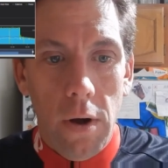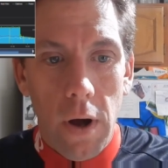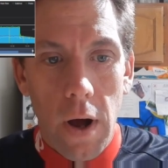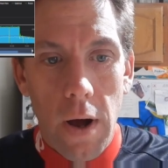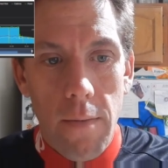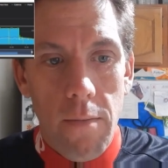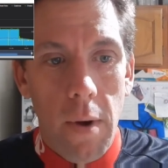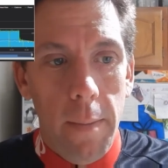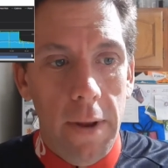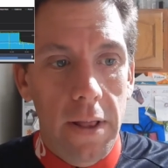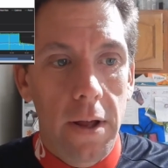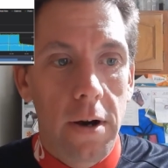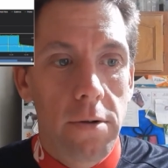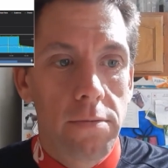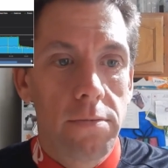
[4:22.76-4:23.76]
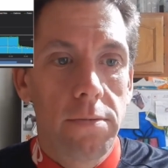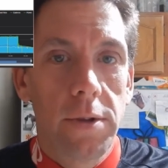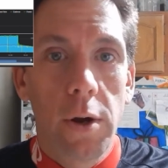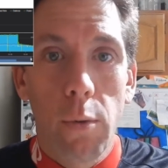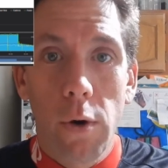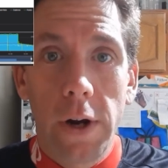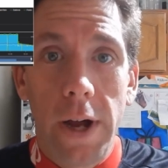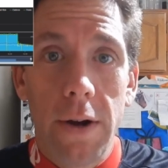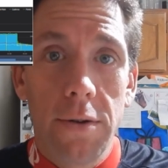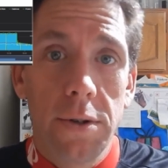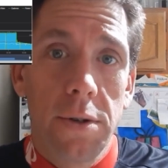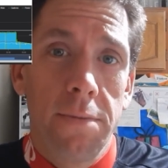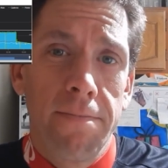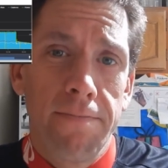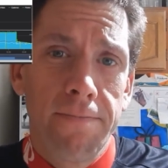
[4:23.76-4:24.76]
I mean, they're they're
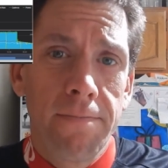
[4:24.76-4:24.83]
workouts